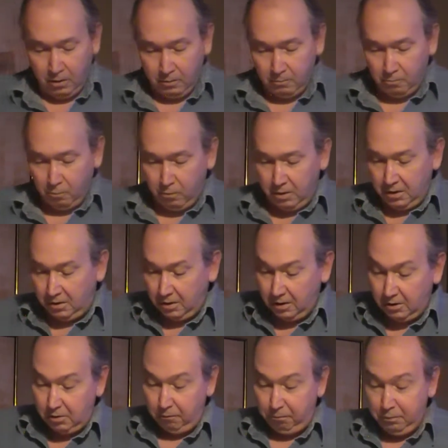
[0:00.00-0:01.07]
Woody
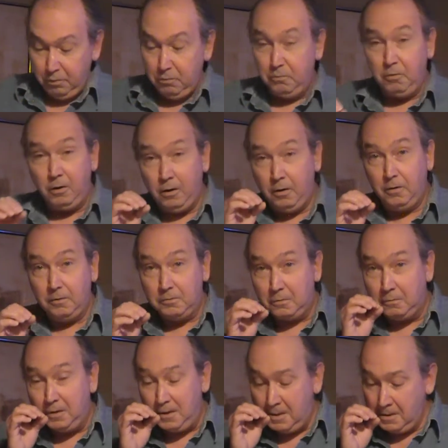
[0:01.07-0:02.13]
takes a few draws
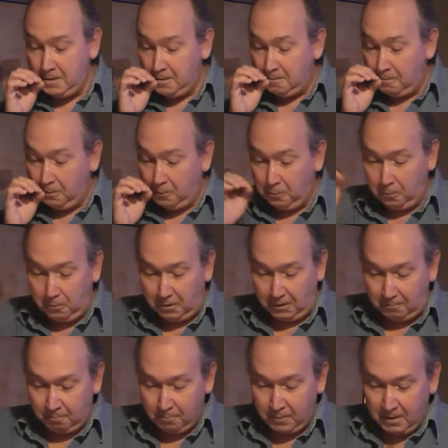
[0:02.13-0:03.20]
on a hand rolled,
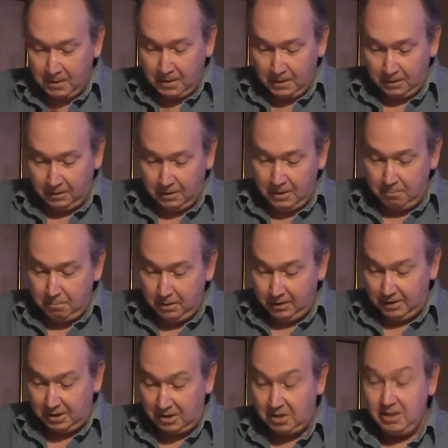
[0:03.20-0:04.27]
and
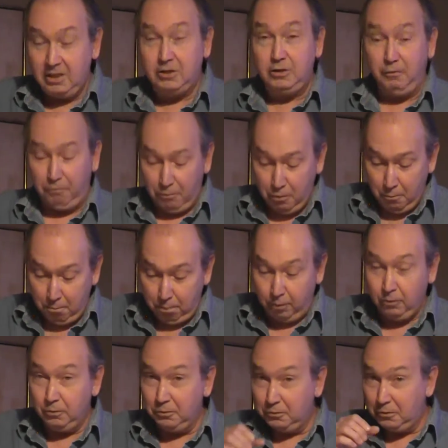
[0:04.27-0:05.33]
Leadbelly sneaks a few
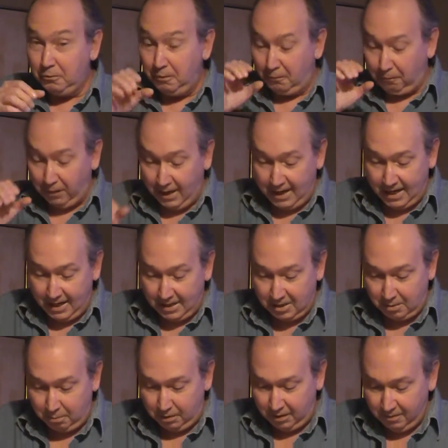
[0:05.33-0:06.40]
pulls on a
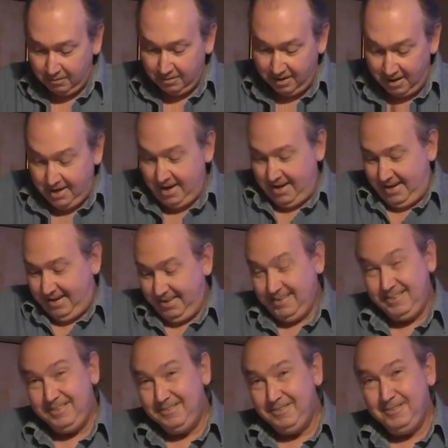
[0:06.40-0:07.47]
flask, but hey,
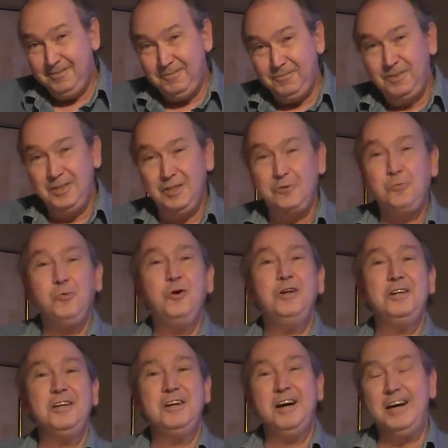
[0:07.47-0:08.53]
it's
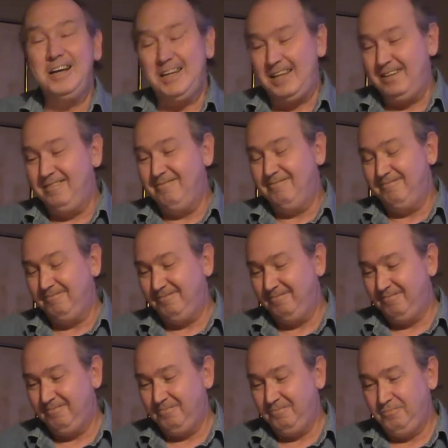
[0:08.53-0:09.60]
Woody and Huddy,
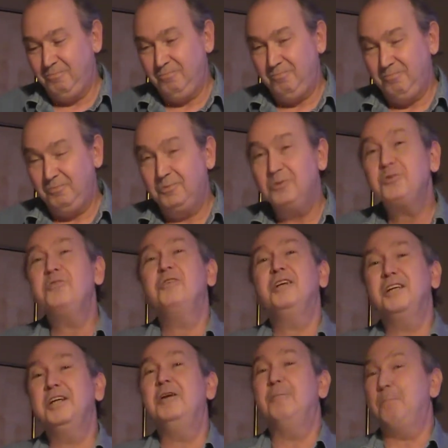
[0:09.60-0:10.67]
so
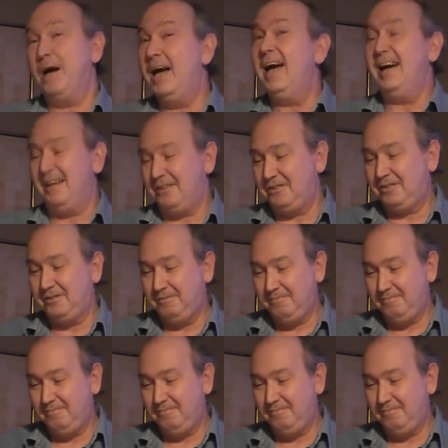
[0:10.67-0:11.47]
they get a pass.